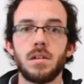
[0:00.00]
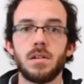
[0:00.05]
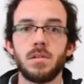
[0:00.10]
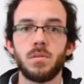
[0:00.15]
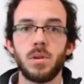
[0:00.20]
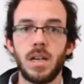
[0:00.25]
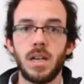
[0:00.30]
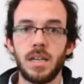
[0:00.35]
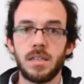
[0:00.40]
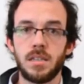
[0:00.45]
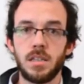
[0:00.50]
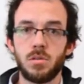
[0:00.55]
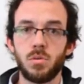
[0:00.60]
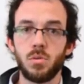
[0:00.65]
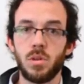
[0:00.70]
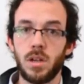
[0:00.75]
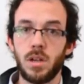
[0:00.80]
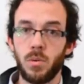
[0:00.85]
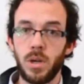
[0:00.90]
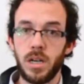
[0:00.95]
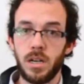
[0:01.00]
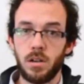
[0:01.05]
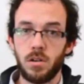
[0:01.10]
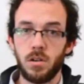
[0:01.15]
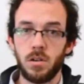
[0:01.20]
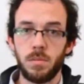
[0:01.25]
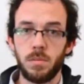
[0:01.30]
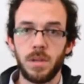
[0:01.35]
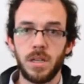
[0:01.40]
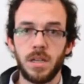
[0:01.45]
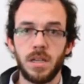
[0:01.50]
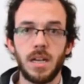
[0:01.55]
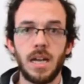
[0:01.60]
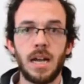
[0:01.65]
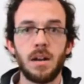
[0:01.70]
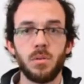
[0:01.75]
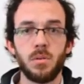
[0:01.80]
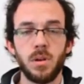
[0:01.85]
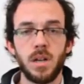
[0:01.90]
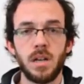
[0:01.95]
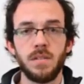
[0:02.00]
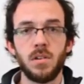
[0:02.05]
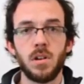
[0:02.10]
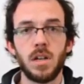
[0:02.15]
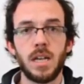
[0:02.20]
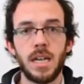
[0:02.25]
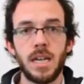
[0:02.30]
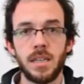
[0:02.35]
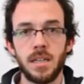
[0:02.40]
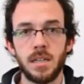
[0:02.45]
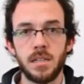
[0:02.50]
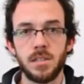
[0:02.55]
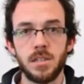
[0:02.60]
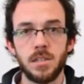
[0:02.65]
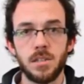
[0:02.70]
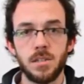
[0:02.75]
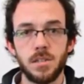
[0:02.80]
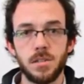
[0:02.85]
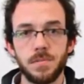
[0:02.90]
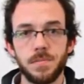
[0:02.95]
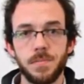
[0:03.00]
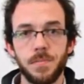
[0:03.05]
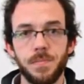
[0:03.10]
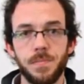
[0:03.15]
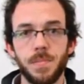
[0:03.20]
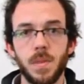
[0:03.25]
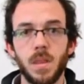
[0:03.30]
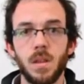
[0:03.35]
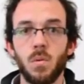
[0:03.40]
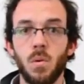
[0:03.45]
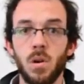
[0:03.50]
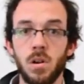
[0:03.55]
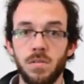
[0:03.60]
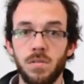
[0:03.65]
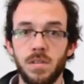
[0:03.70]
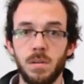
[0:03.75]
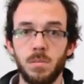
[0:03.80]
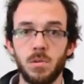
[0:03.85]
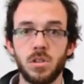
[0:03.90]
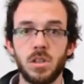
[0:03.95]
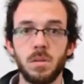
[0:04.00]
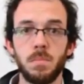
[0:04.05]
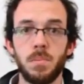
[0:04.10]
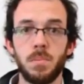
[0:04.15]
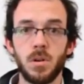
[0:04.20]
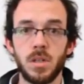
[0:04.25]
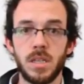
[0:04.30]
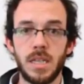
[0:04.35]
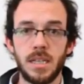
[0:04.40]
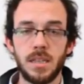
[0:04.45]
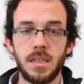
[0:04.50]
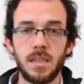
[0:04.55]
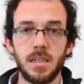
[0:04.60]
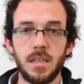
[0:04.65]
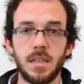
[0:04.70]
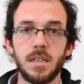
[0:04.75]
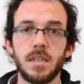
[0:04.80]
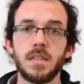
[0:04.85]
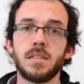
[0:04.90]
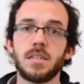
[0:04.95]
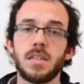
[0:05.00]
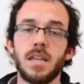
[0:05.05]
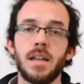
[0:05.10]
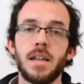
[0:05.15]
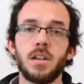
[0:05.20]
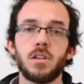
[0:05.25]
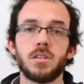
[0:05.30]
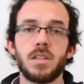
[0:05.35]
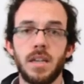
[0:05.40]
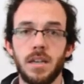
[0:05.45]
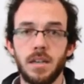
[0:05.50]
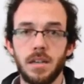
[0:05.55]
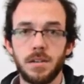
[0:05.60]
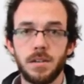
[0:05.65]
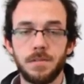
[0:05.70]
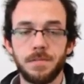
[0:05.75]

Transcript: related to the green economy and renewable energy. One of the most important is Heliotech.